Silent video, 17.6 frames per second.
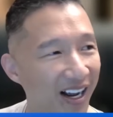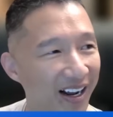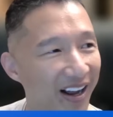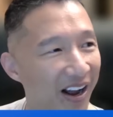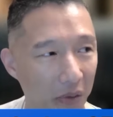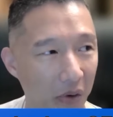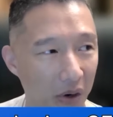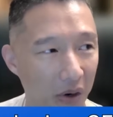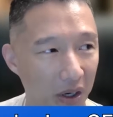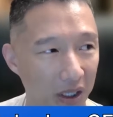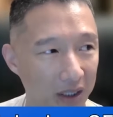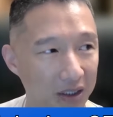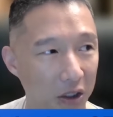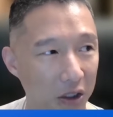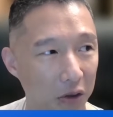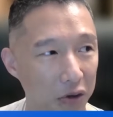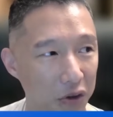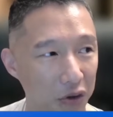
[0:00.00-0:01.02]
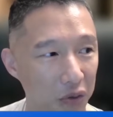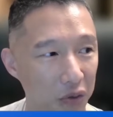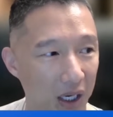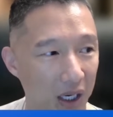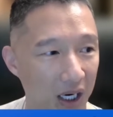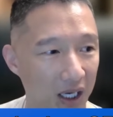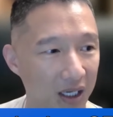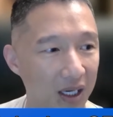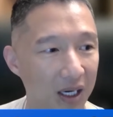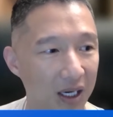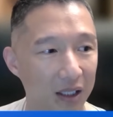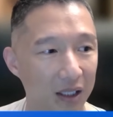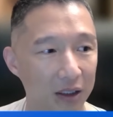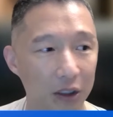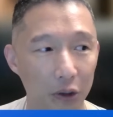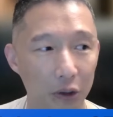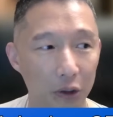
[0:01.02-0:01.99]
Or go to
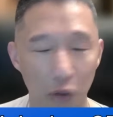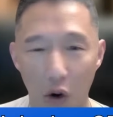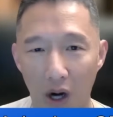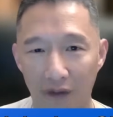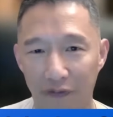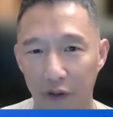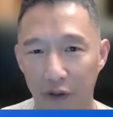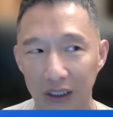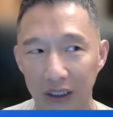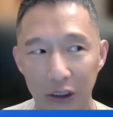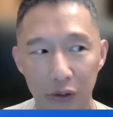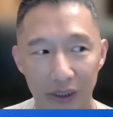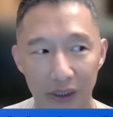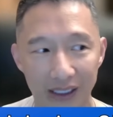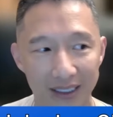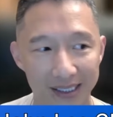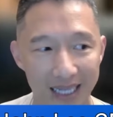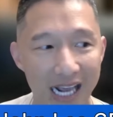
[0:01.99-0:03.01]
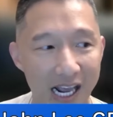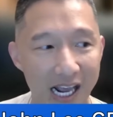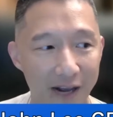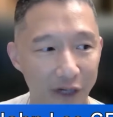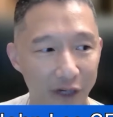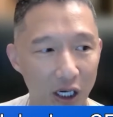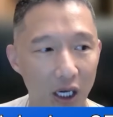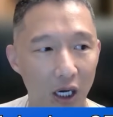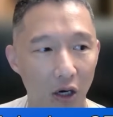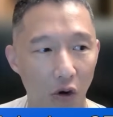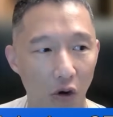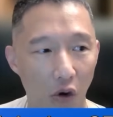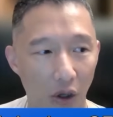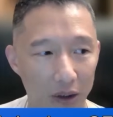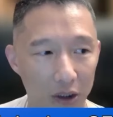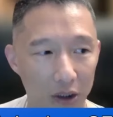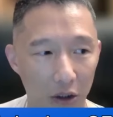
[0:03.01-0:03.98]
New York for New Year's Eve,
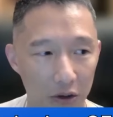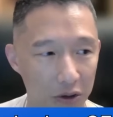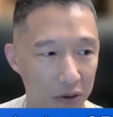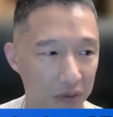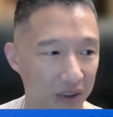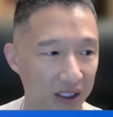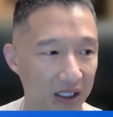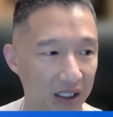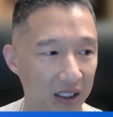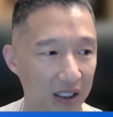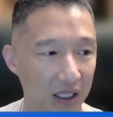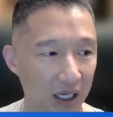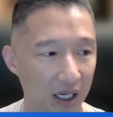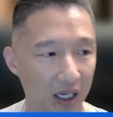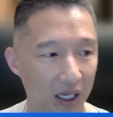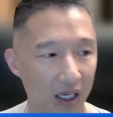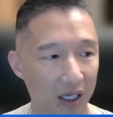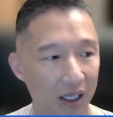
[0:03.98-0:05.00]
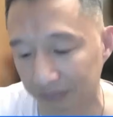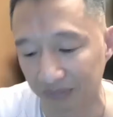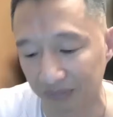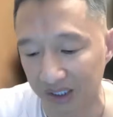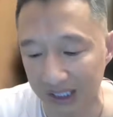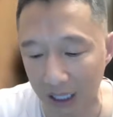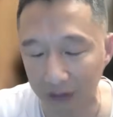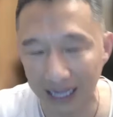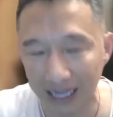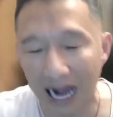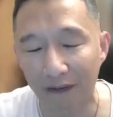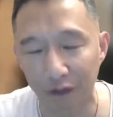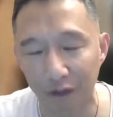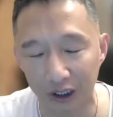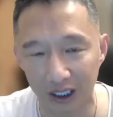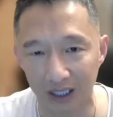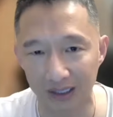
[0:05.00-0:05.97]
or go to the South
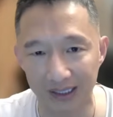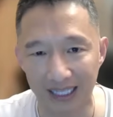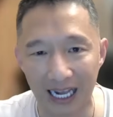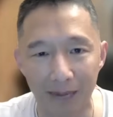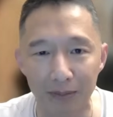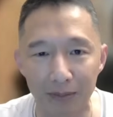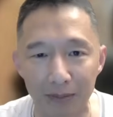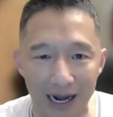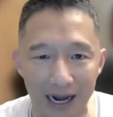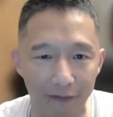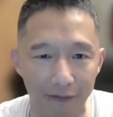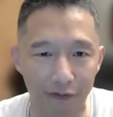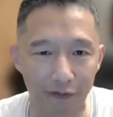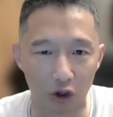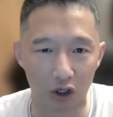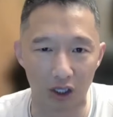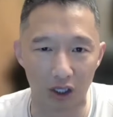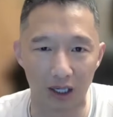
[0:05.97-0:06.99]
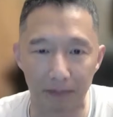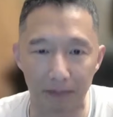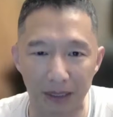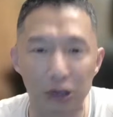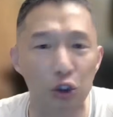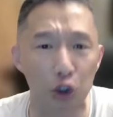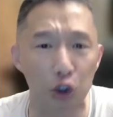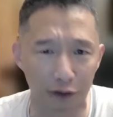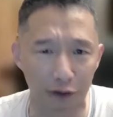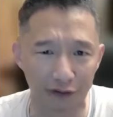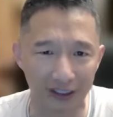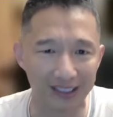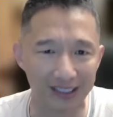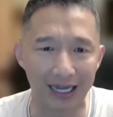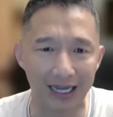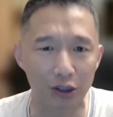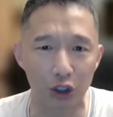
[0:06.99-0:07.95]
Africa's Cape Town for a beach surfing
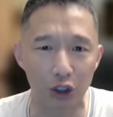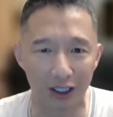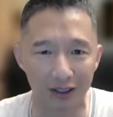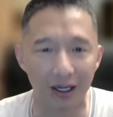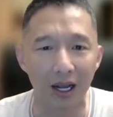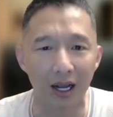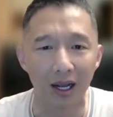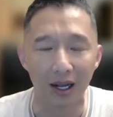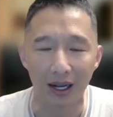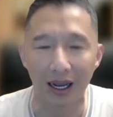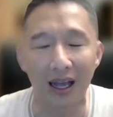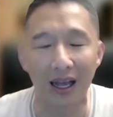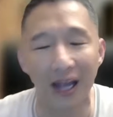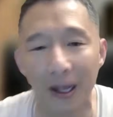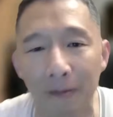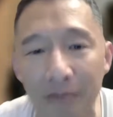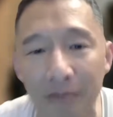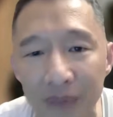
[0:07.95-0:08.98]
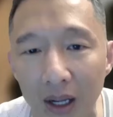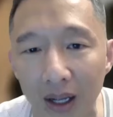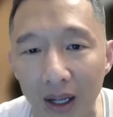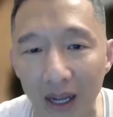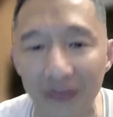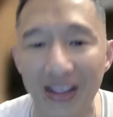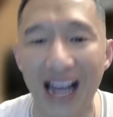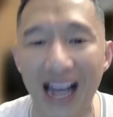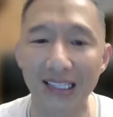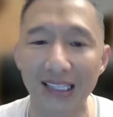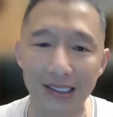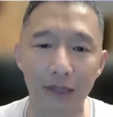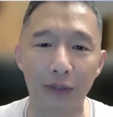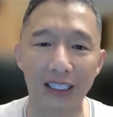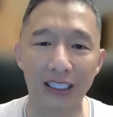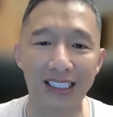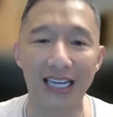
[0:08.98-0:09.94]
session. And that is the
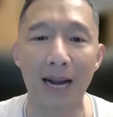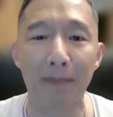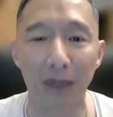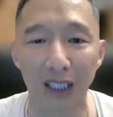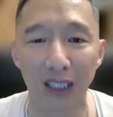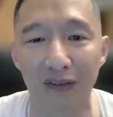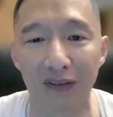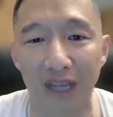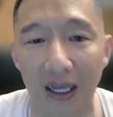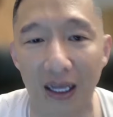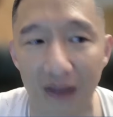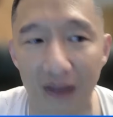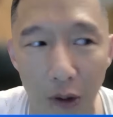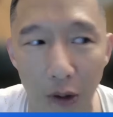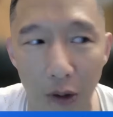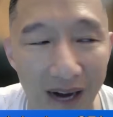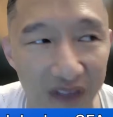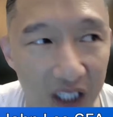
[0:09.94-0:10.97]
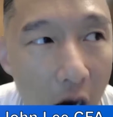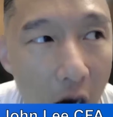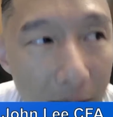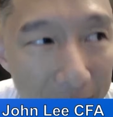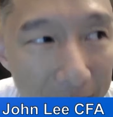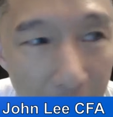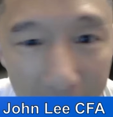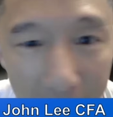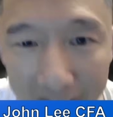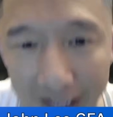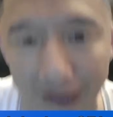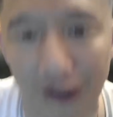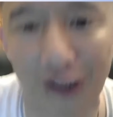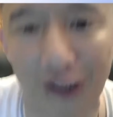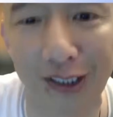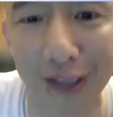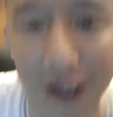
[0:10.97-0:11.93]
reason I believe that you have the carbon
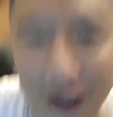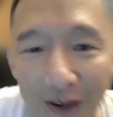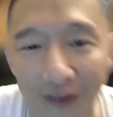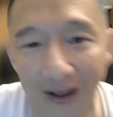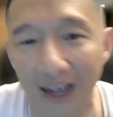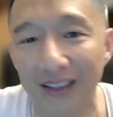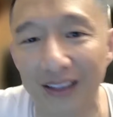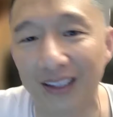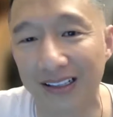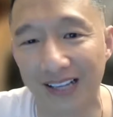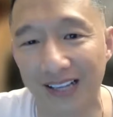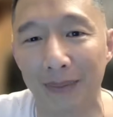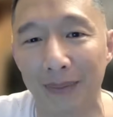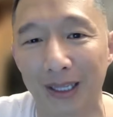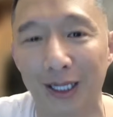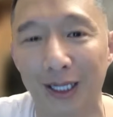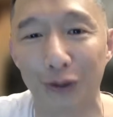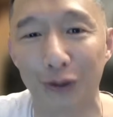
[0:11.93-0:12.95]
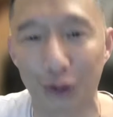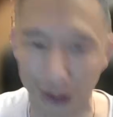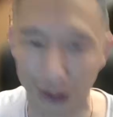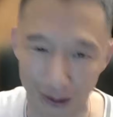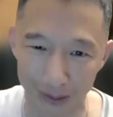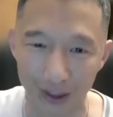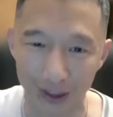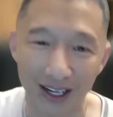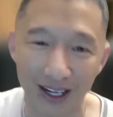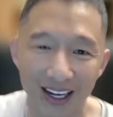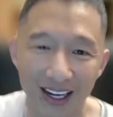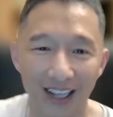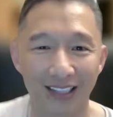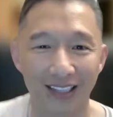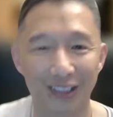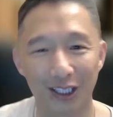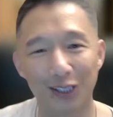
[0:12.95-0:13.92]
credits and the climate control,
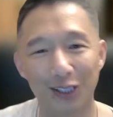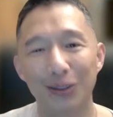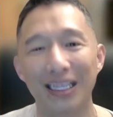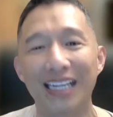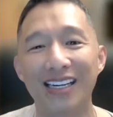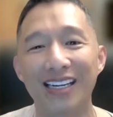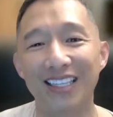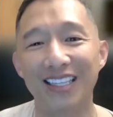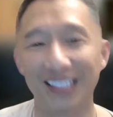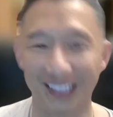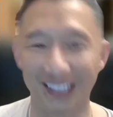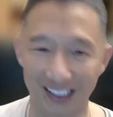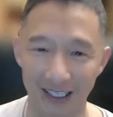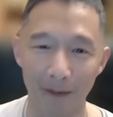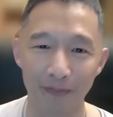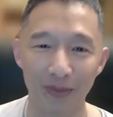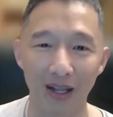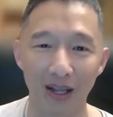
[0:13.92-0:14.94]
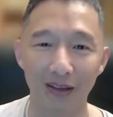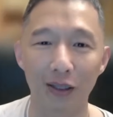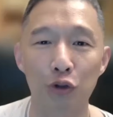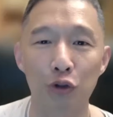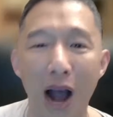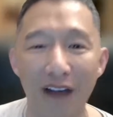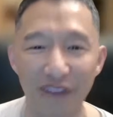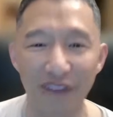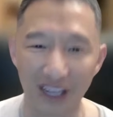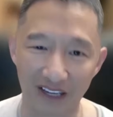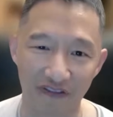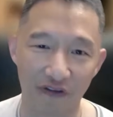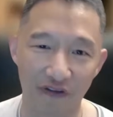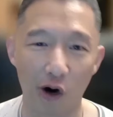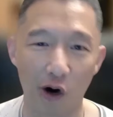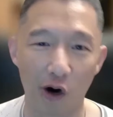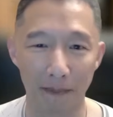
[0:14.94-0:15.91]
just to ease the traffic
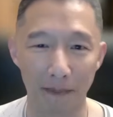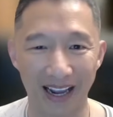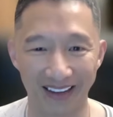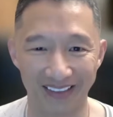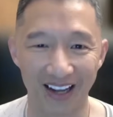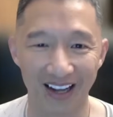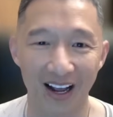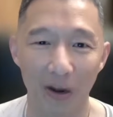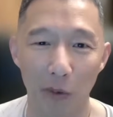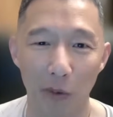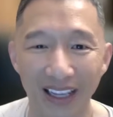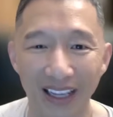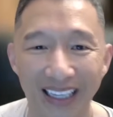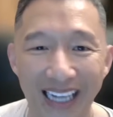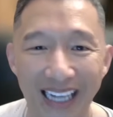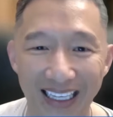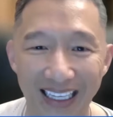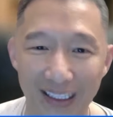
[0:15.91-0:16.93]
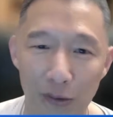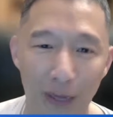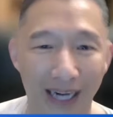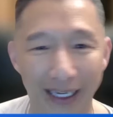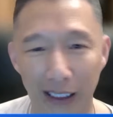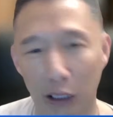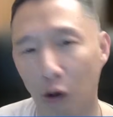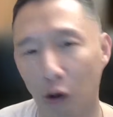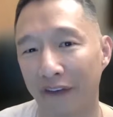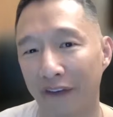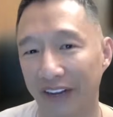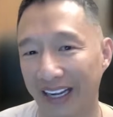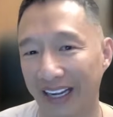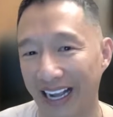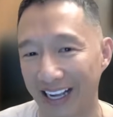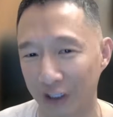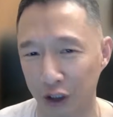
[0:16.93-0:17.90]
for a bit when the king is ready to go on
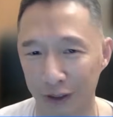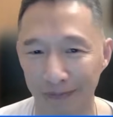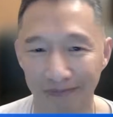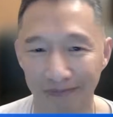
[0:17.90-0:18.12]
vacation.